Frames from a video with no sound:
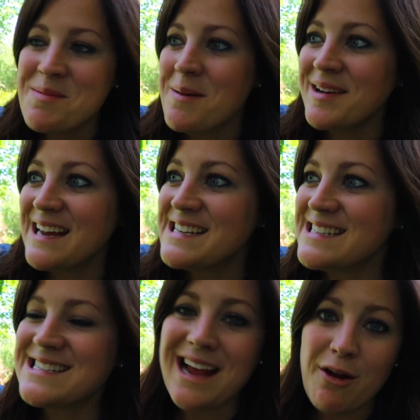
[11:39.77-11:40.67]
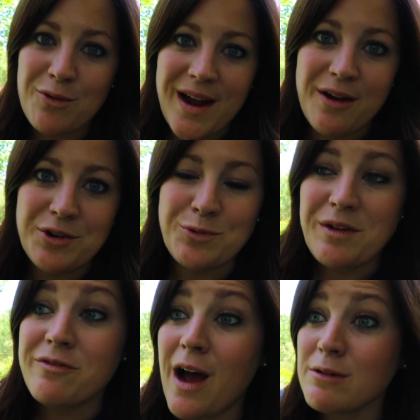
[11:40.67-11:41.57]
my mom and I did scout around and
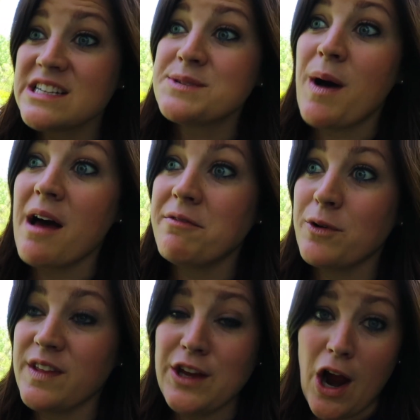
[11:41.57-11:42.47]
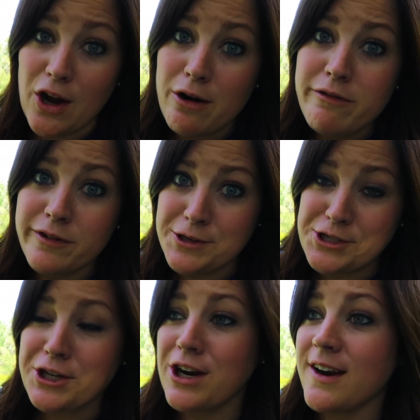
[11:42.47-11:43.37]
we found a spot for the yarrow for
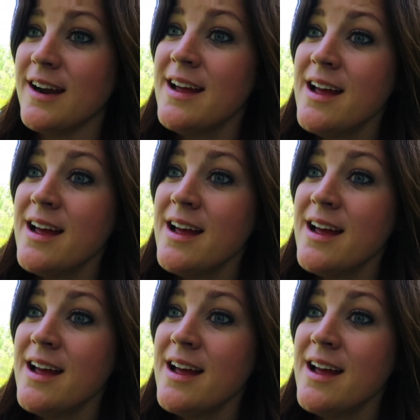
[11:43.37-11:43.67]
sure.